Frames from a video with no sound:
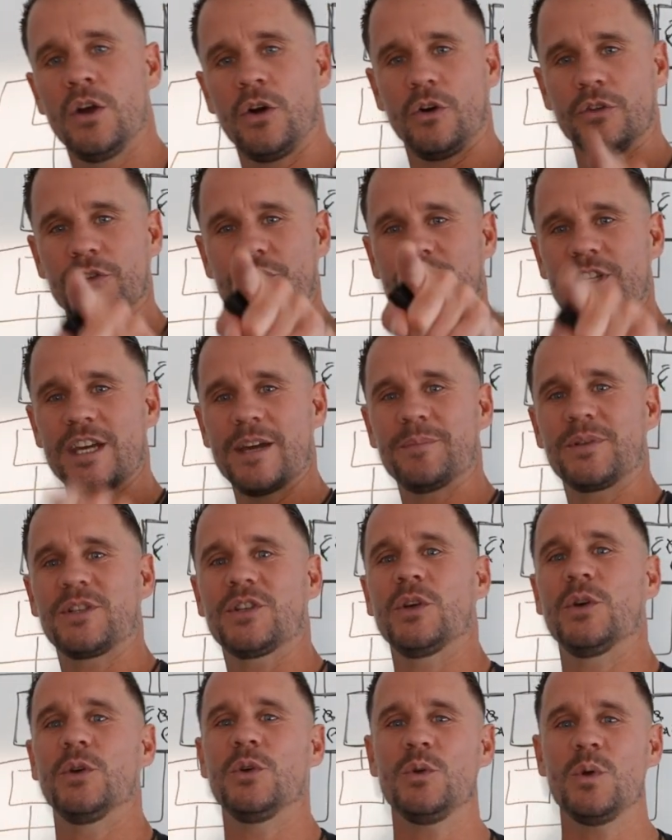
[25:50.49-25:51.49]
on step
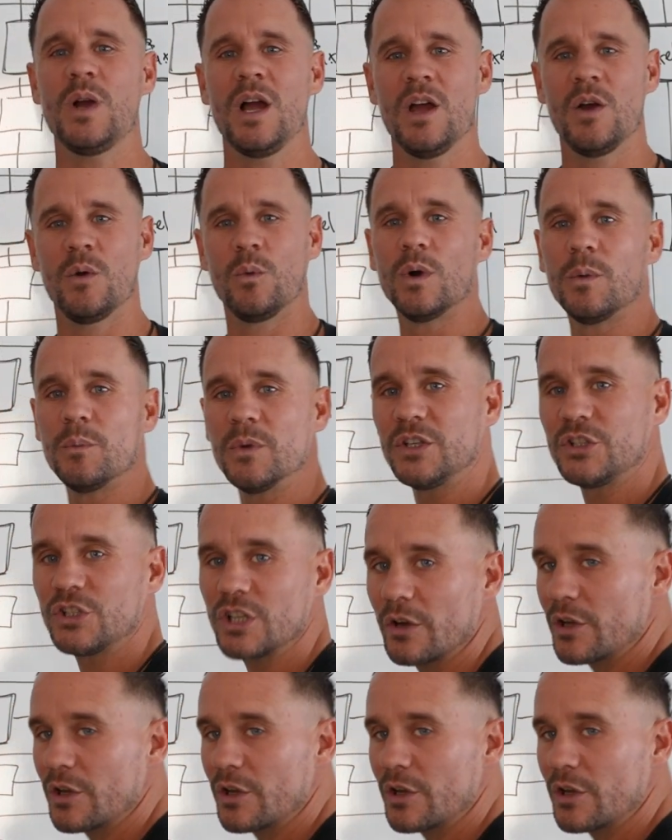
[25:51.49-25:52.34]
2 when we show